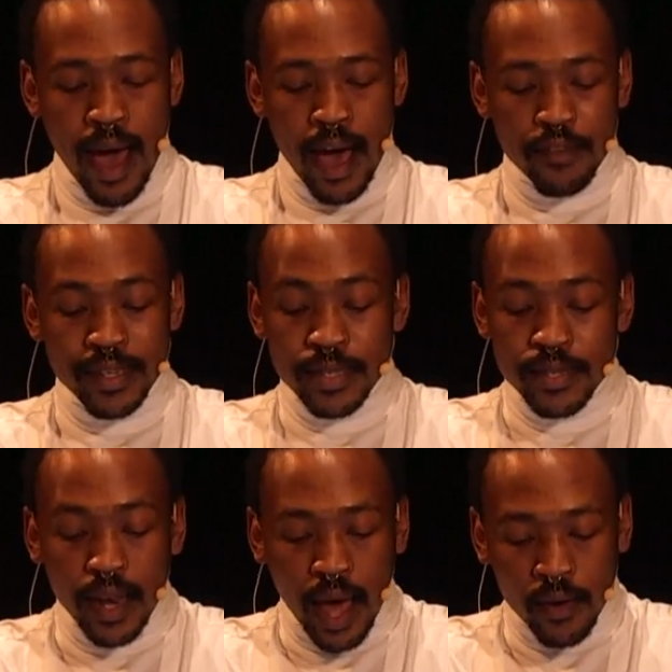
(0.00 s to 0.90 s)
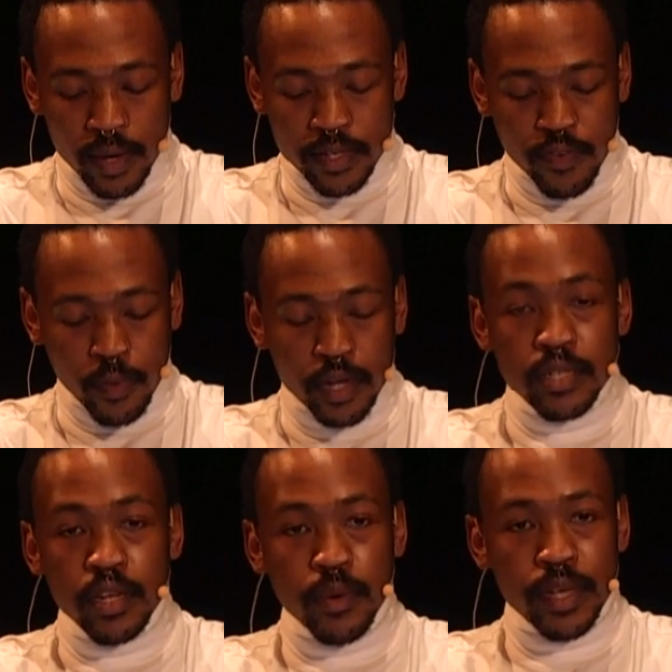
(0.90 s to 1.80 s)
have disallowed us from
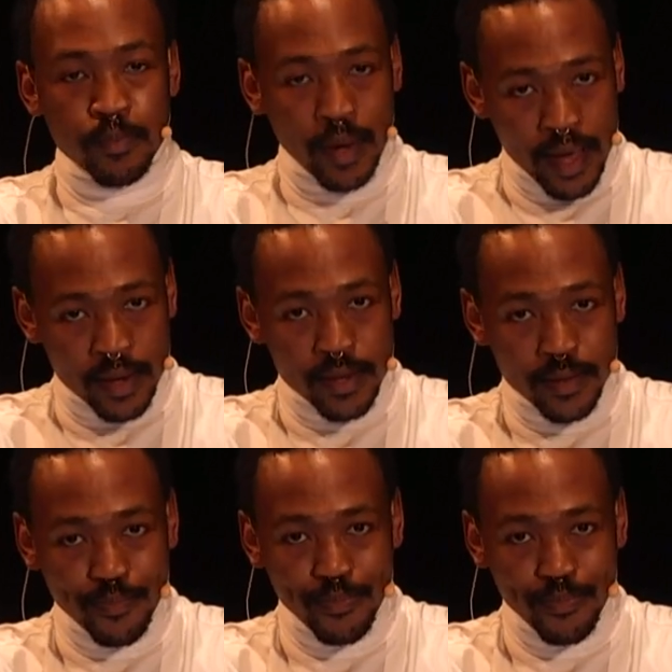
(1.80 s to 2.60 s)
continuing as planned.